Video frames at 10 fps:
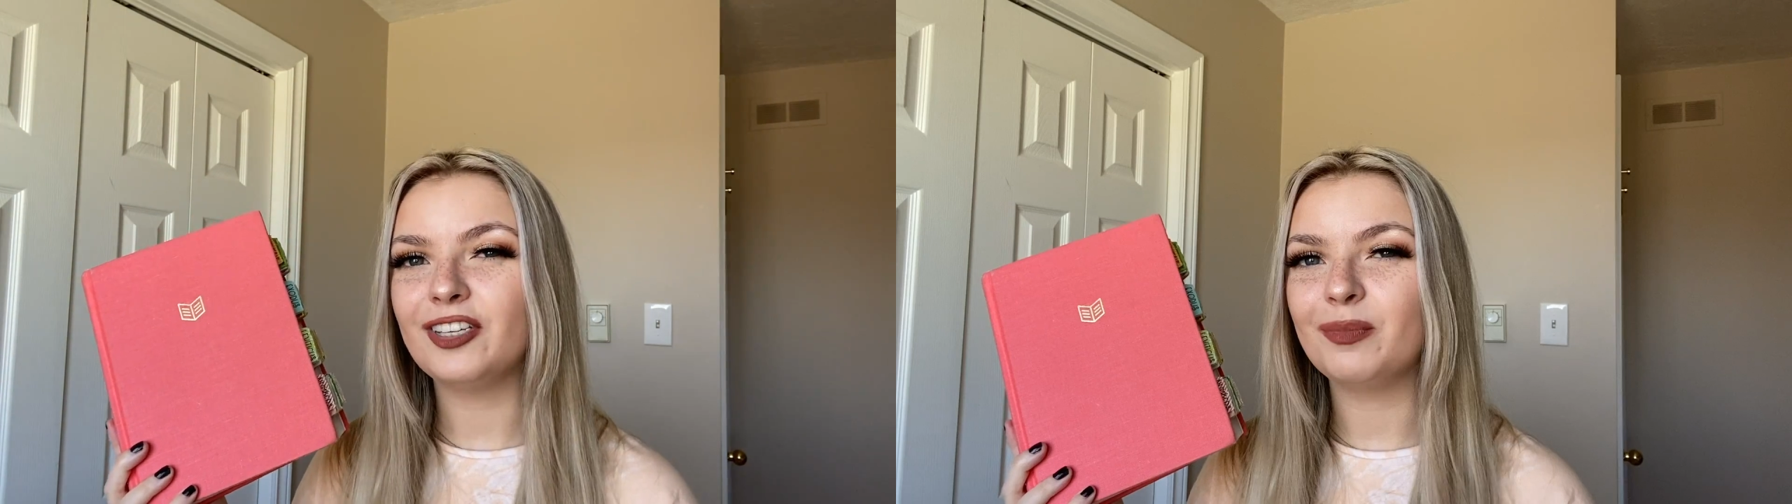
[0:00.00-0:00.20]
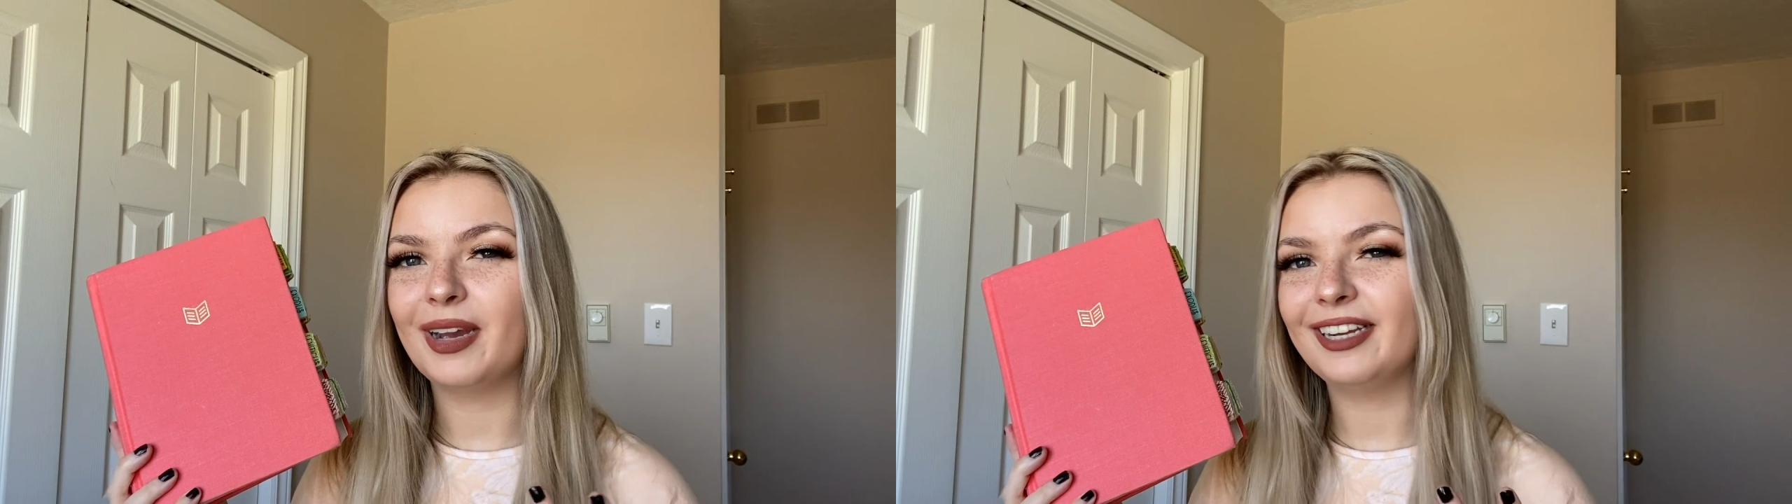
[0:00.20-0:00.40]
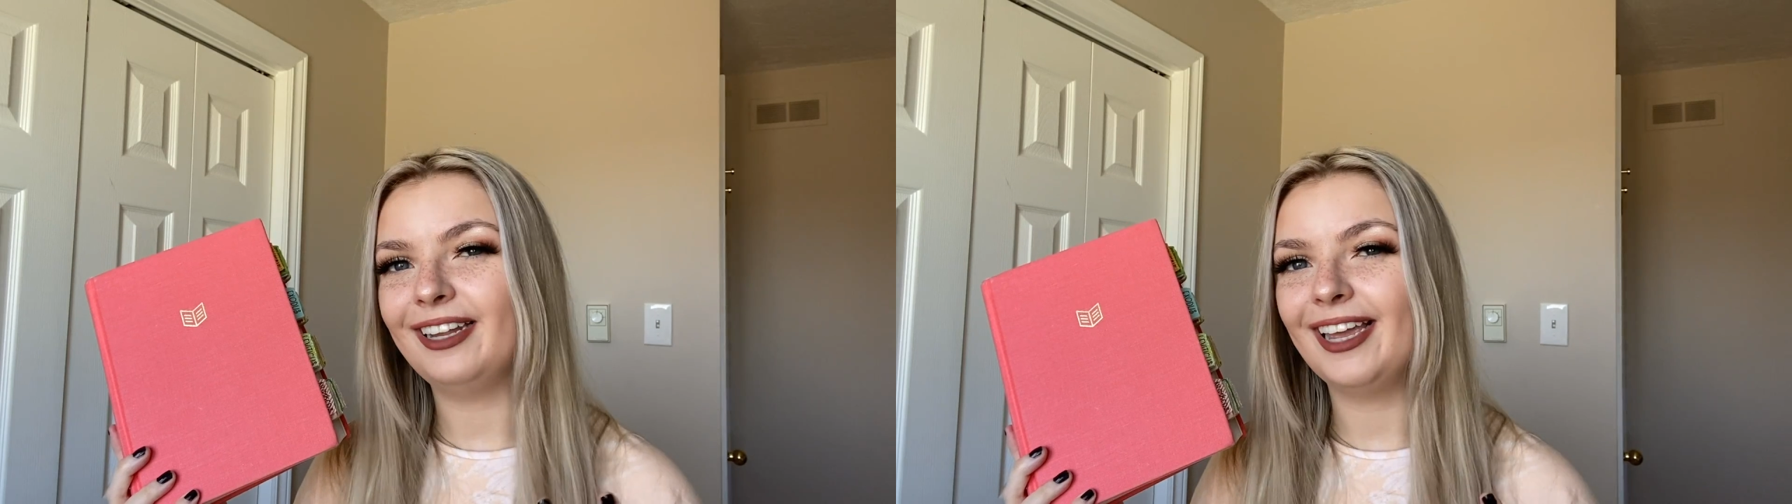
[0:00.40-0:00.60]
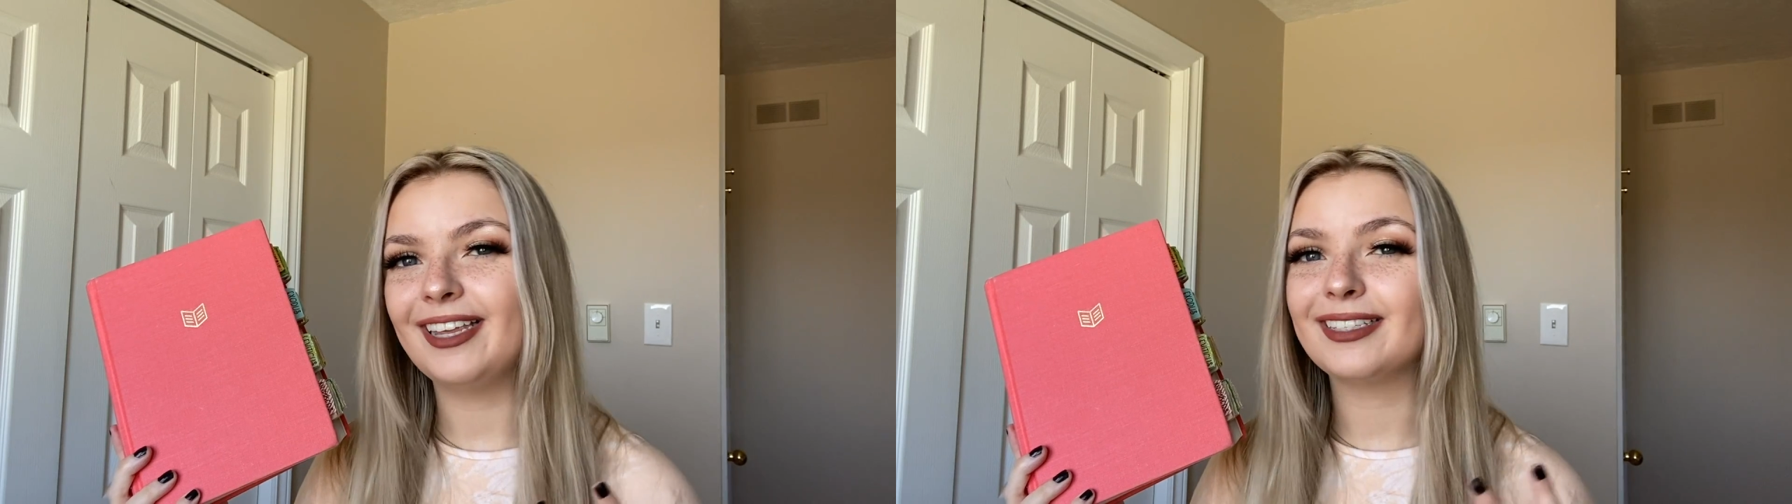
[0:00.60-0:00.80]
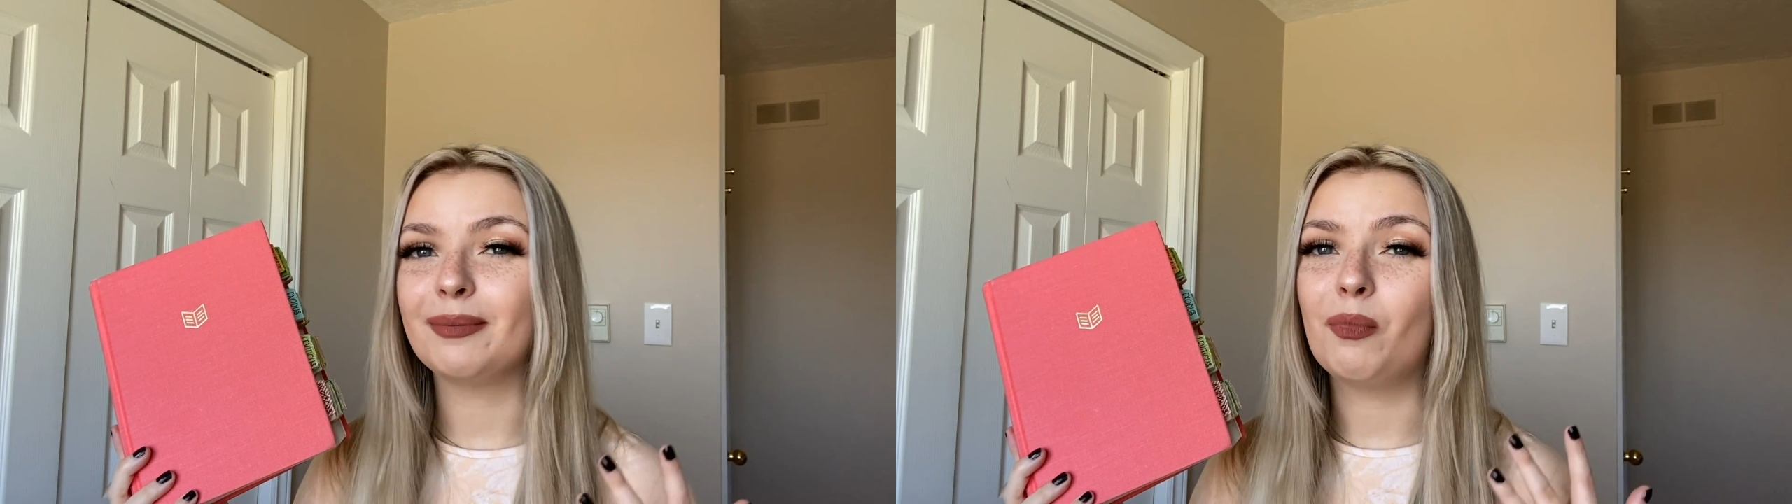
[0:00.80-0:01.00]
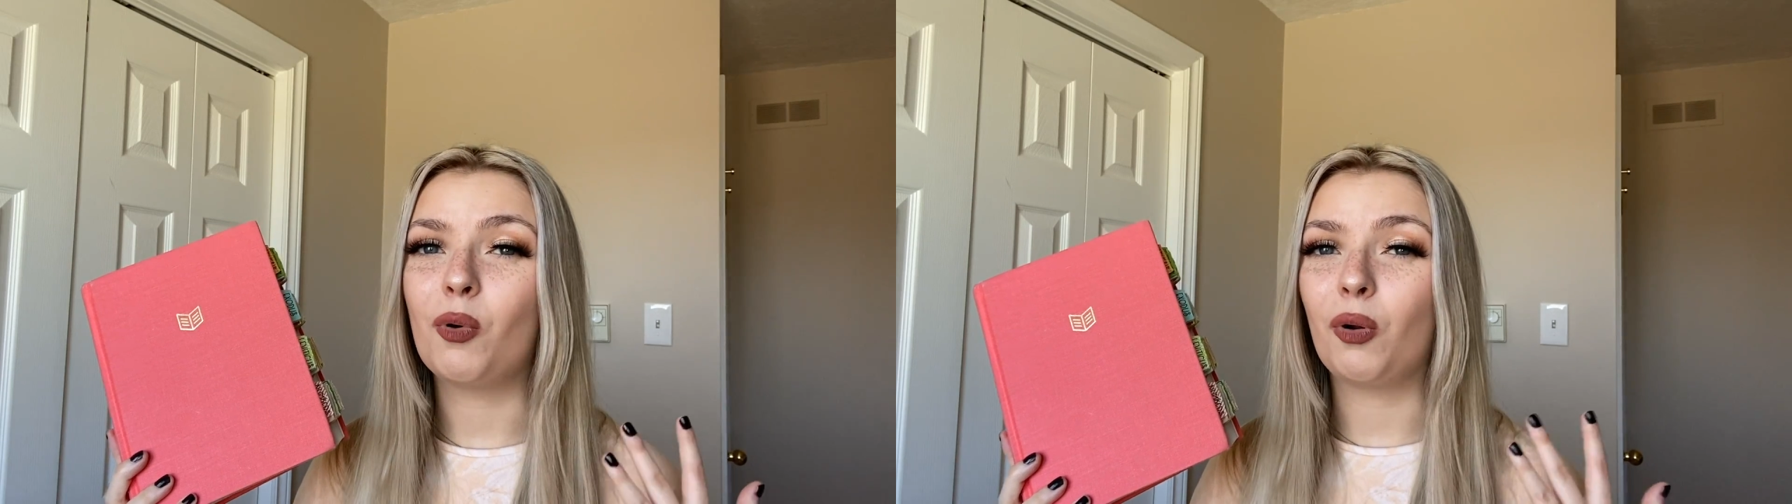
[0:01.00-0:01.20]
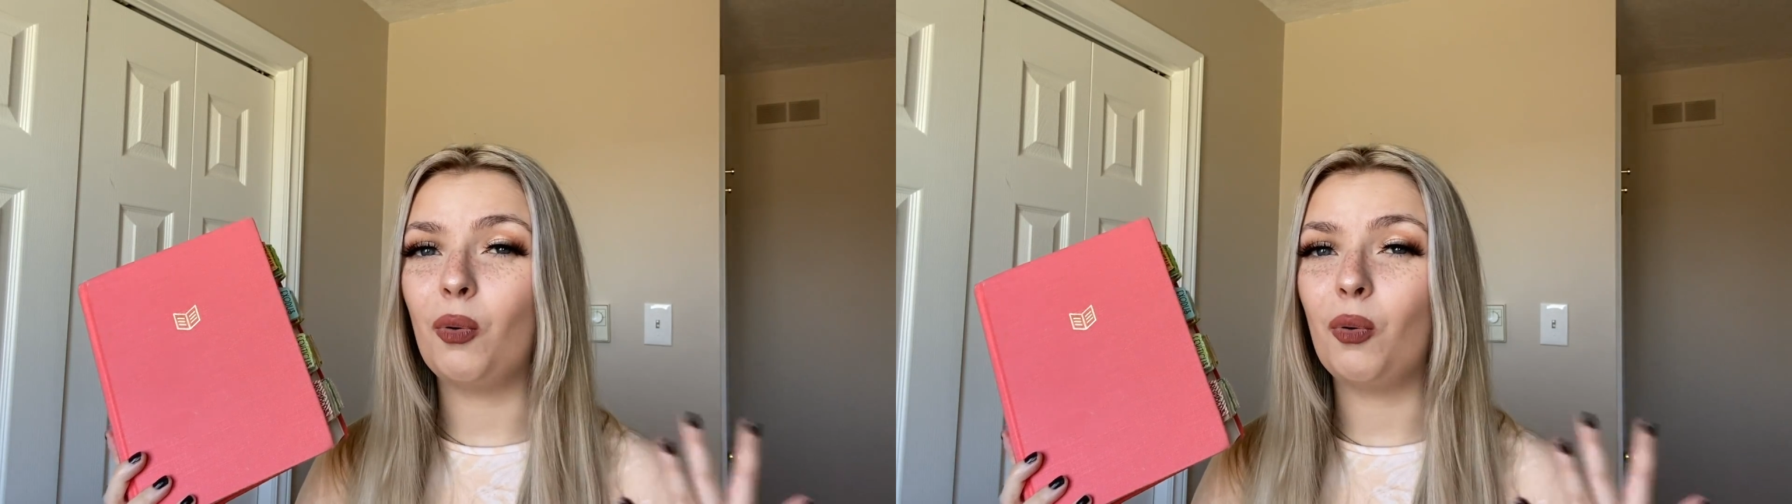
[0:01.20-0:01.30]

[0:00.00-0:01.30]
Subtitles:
You might like some more